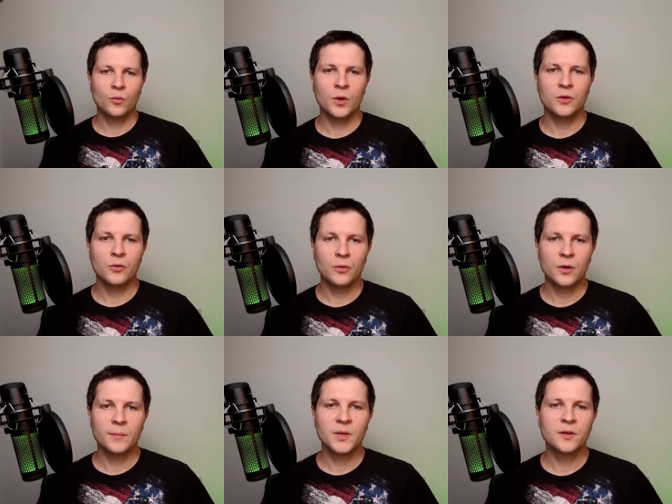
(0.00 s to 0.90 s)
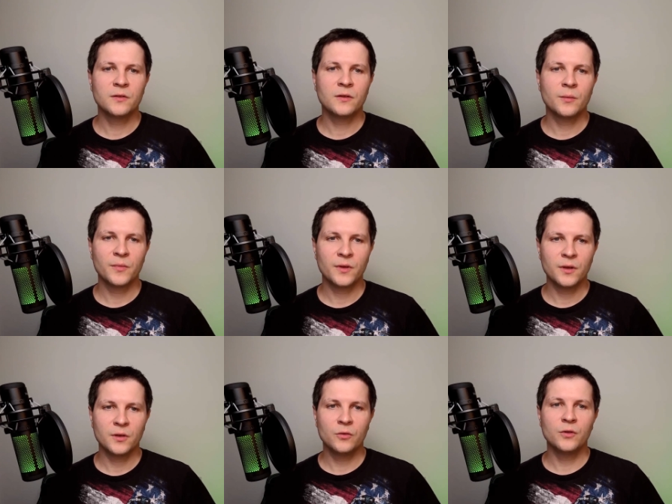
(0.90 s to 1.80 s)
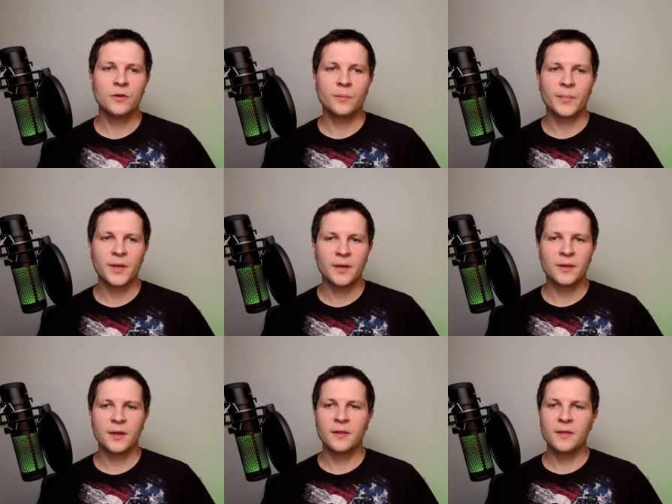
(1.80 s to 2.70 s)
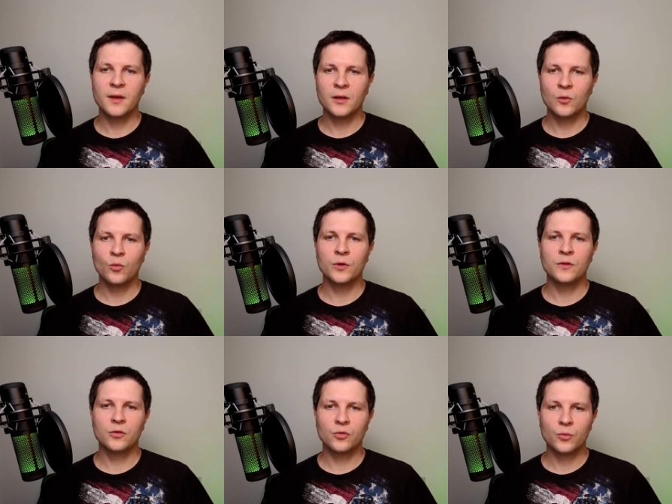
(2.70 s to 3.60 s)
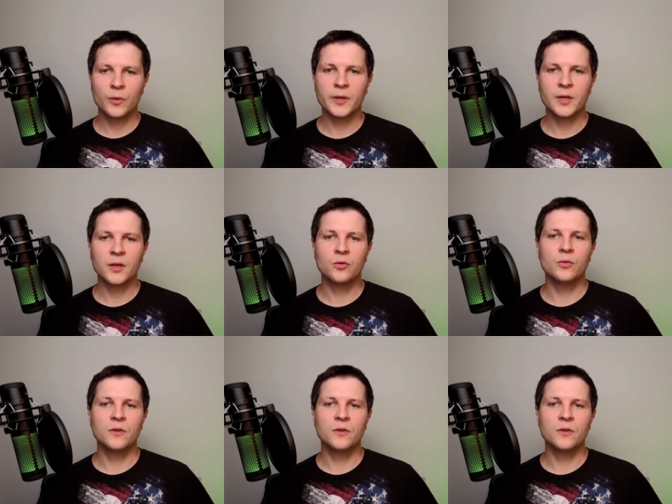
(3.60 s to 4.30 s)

when you committed something you didn't plan and then wanted to quickly undo